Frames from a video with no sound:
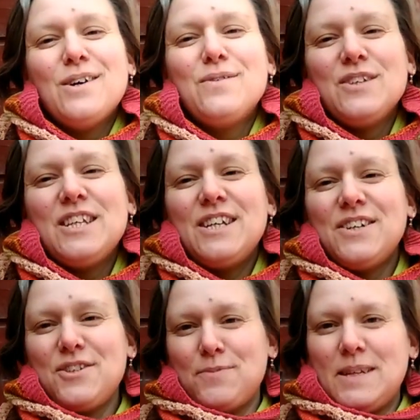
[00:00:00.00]
over the
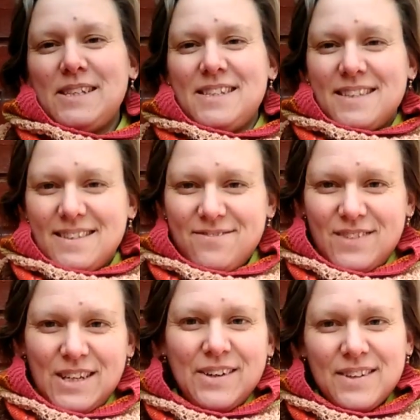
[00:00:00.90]
years, but I just
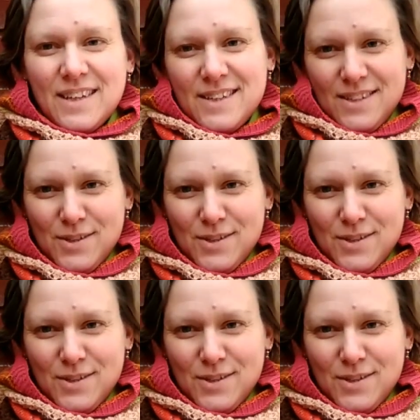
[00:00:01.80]
figured that